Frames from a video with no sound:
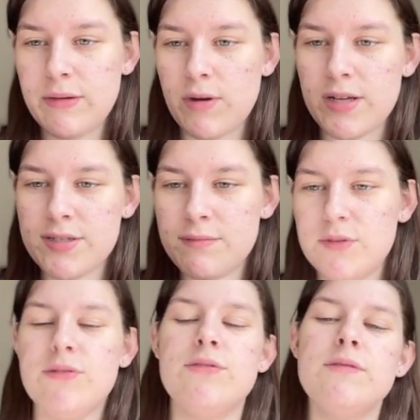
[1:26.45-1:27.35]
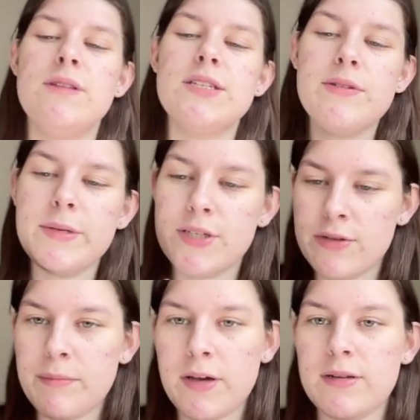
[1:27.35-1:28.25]
we want to move less from a
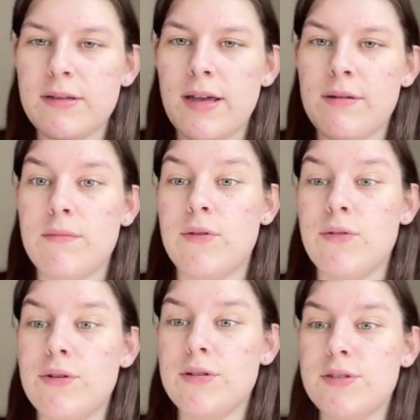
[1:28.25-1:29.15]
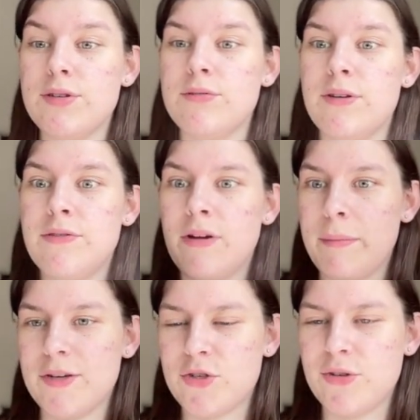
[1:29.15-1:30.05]
2D model and more to a
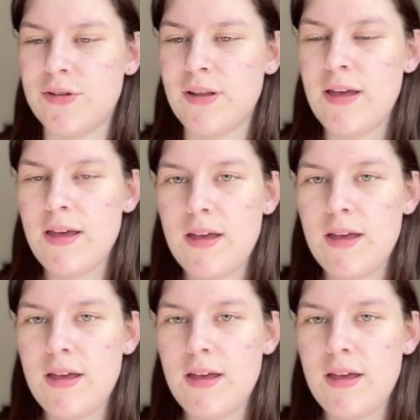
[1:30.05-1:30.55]
three-dimensional